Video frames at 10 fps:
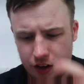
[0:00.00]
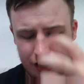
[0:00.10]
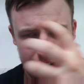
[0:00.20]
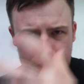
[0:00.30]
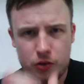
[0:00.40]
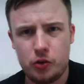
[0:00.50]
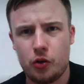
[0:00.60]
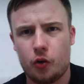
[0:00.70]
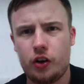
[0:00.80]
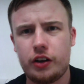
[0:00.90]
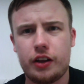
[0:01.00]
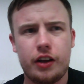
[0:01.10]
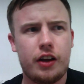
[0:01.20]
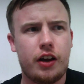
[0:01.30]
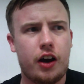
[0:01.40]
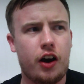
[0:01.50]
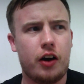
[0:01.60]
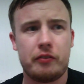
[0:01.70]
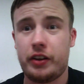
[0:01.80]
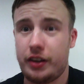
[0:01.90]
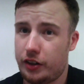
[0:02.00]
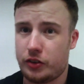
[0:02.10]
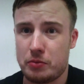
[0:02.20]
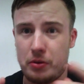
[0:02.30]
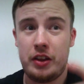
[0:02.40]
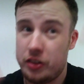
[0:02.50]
in New York. He can actually be